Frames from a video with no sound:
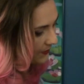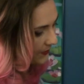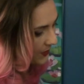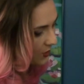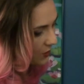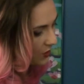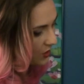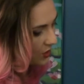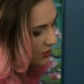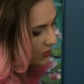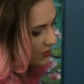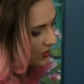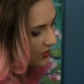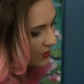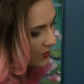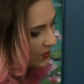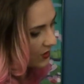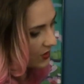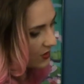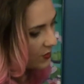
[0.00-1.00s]
You could do
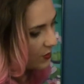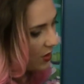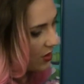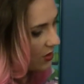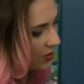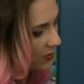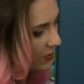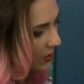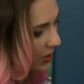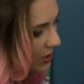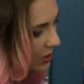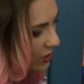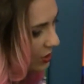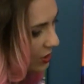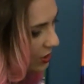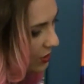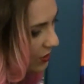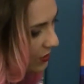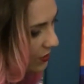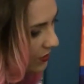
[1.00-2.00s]
this with a smaller brush
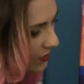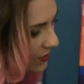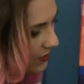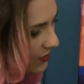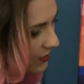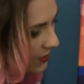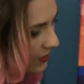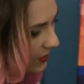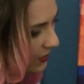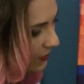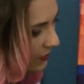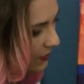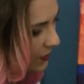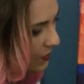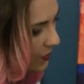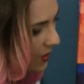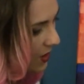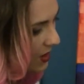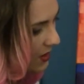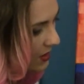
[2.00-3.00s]
too, if you
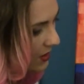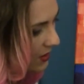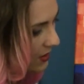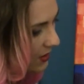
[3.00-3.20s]
want.